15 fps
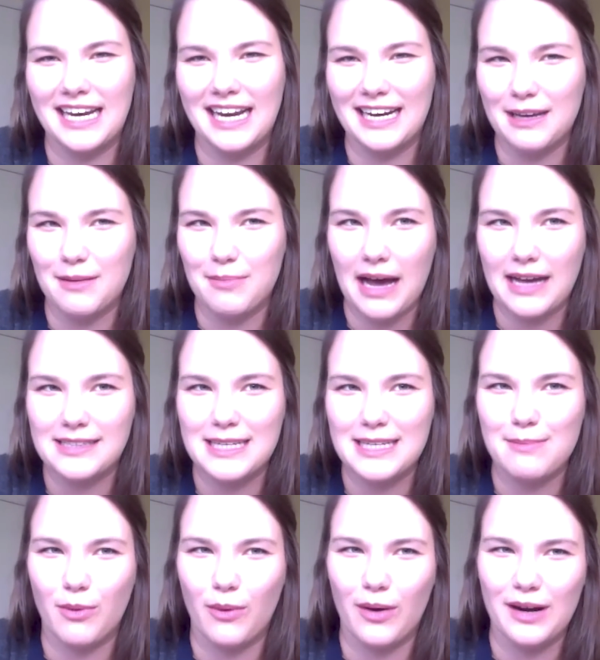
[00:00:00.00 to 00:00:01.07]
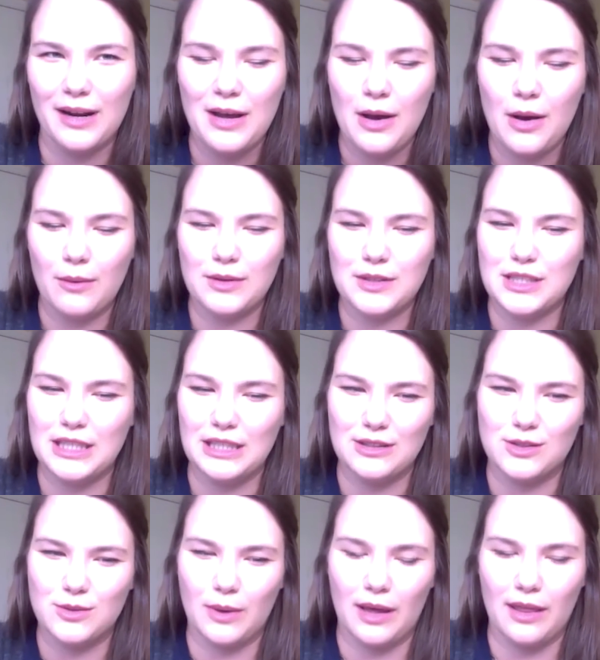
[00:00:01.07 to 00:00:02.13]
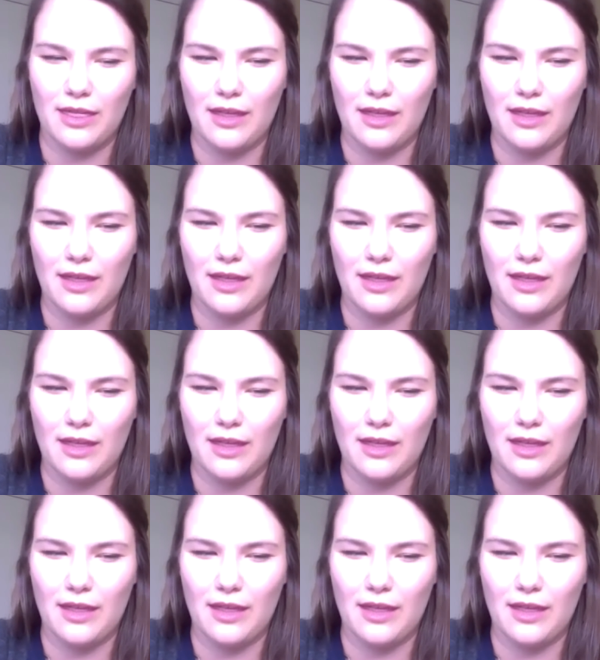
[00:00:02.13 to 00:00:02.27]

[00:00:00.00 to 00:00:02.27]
and Capacity Board, which deals with